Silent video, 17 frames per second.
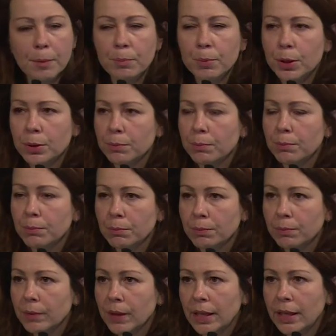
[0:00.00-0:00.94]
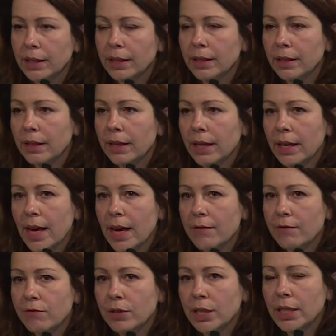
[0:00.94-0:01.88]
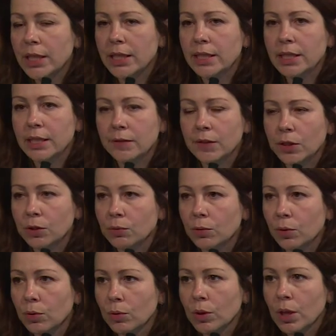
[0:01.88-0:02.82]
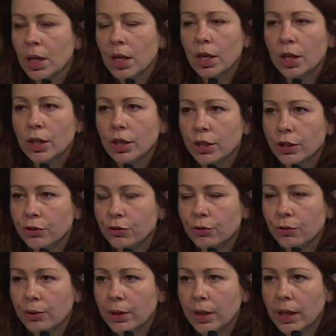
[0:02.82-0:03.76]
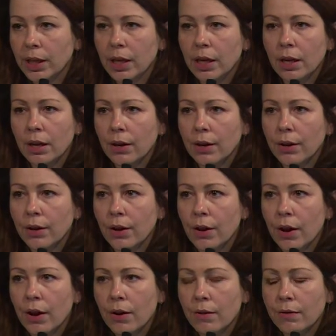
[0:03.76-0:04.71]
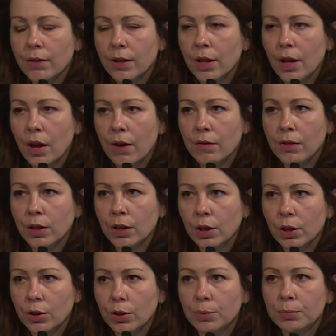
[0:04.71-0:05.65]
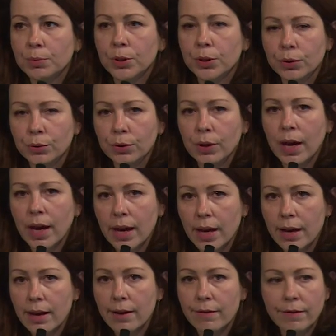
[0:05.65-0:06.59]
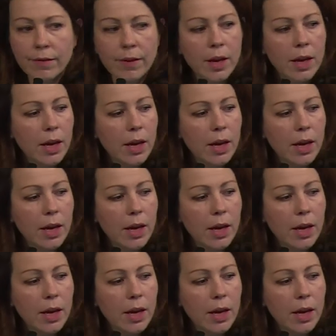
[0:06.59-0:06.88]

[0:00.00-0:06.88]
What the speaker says: But in every individual country of the globe, you have